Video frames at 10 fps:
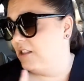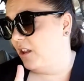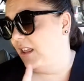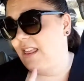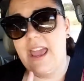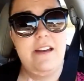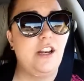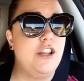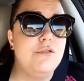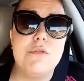I saw that they
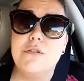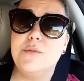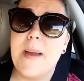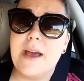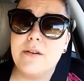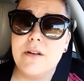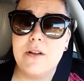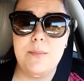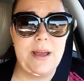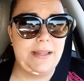had a cute rose
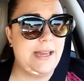pattern on them.